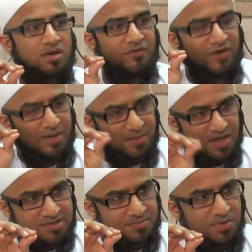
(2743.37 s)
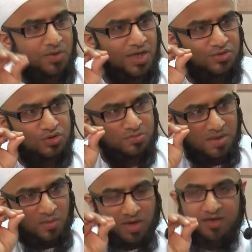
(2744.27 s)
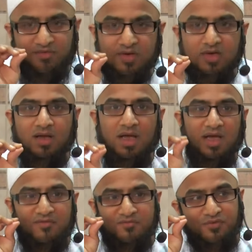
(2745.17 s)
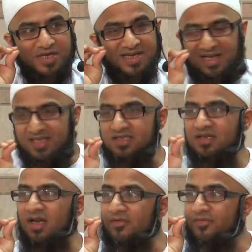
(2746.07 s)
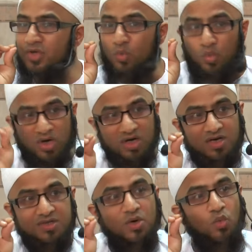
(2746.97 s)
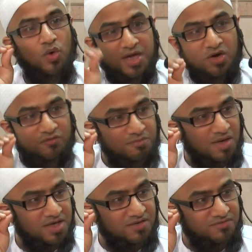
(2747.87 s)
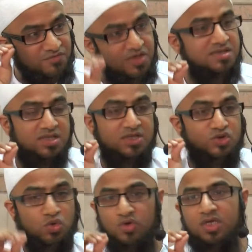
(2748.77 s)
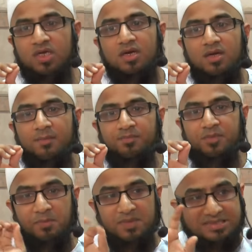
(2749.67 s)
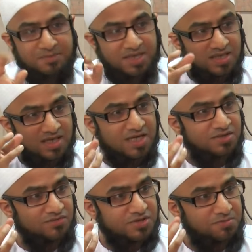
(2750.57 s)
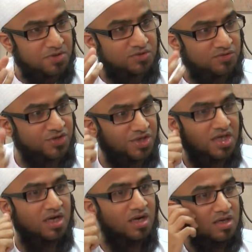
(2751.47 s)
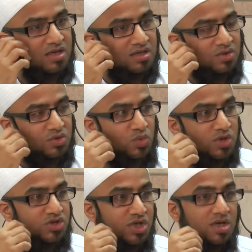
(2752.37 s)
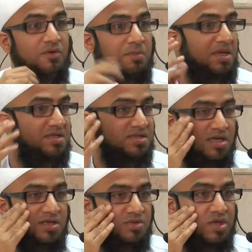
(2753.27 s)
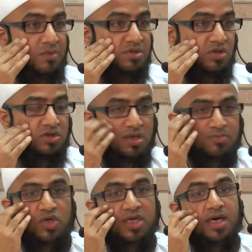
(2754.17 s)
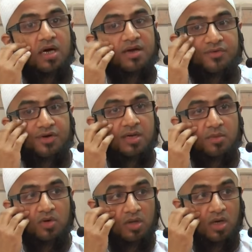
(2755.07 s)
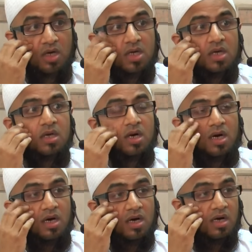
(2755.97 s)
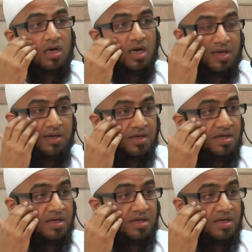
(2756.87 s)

If I am a husband, when I talk to my wife, every letter, every word, the way of my conversing, talking, must be in light of the spirit of Sharia. There was one sheikh from Pakistan, his name is Dr. Abdul Hayy Arifi, rahimahullah.